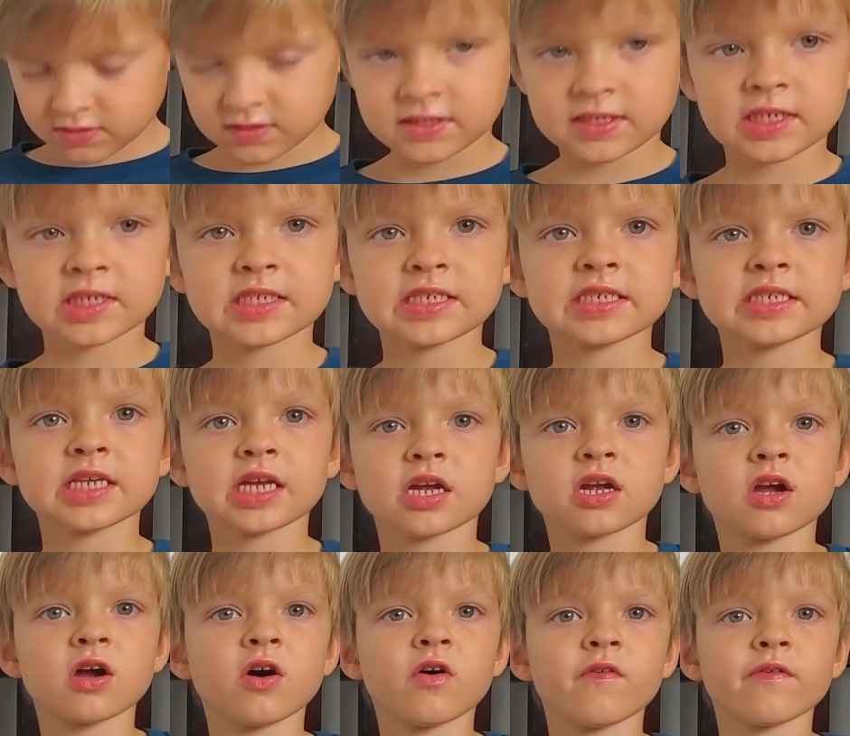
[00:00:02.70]
This is a
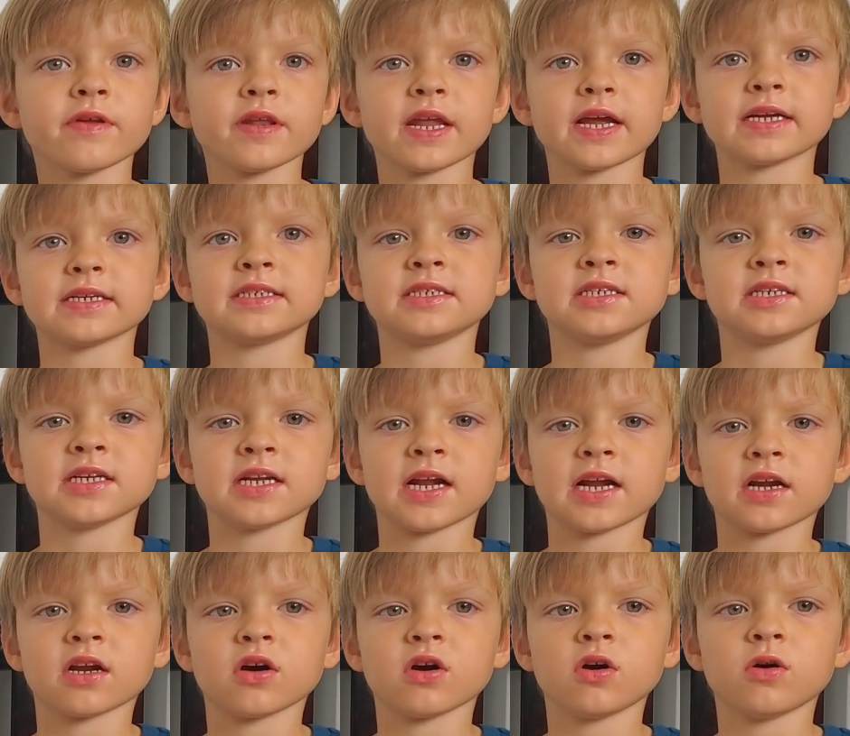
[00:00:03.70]
COVID-19
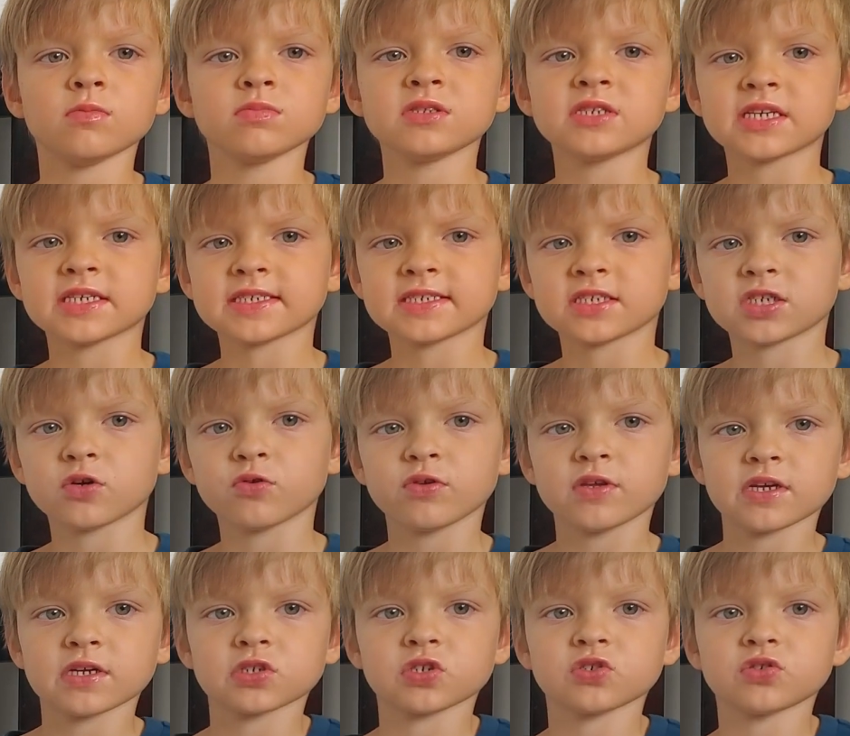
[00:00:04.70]
at home test.
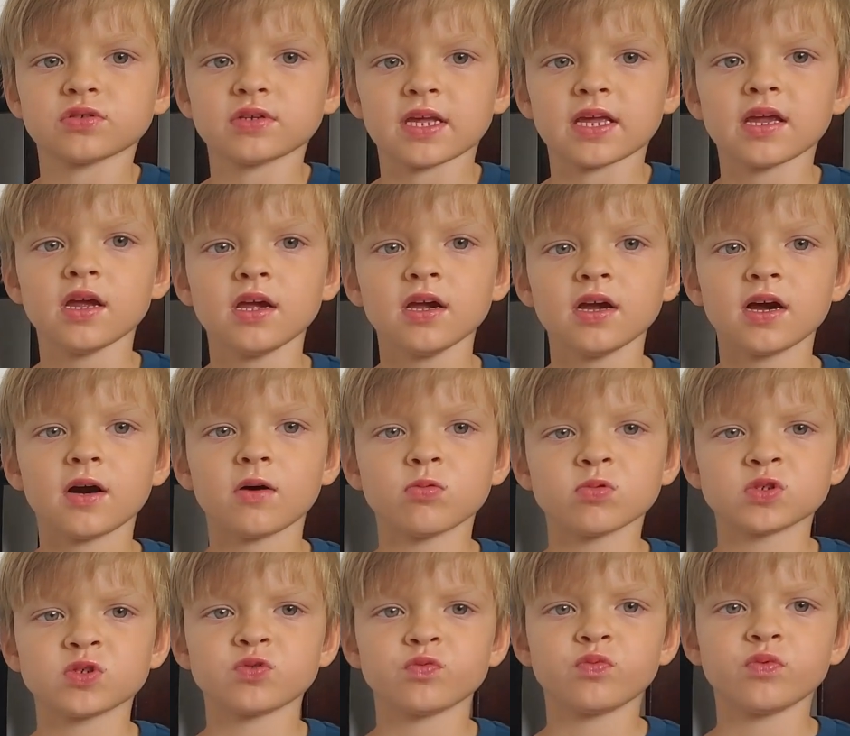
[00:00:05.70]
Yesterday,
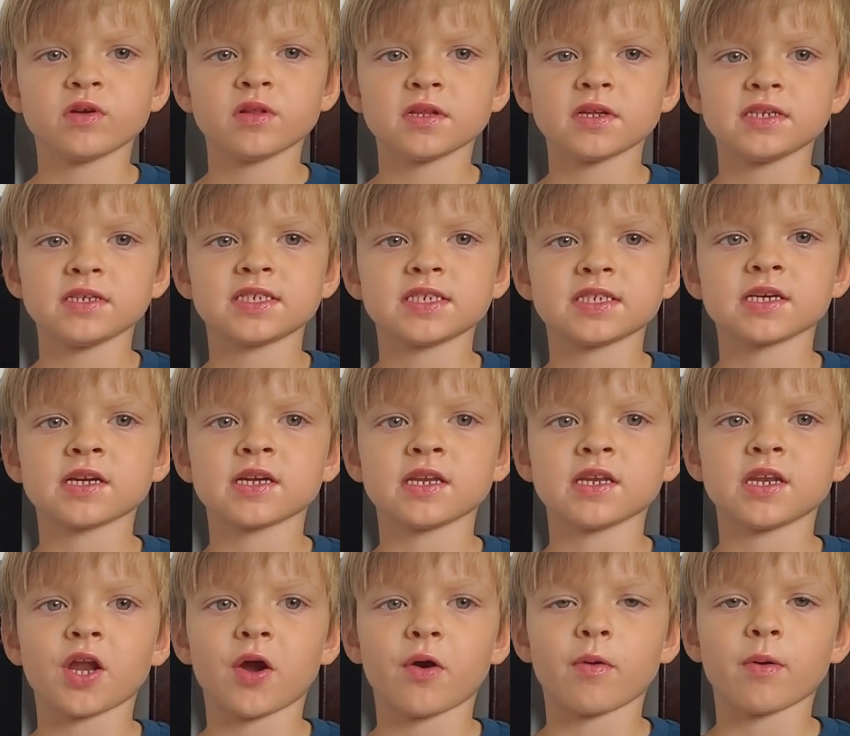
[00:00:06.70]
I was really sick
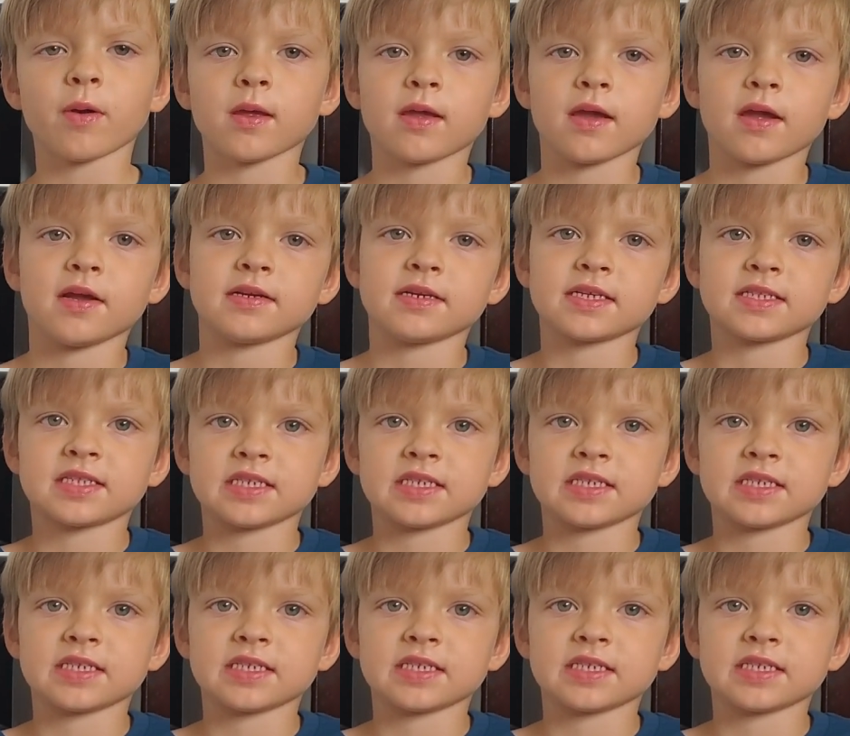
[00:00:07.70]
and now I'm getting the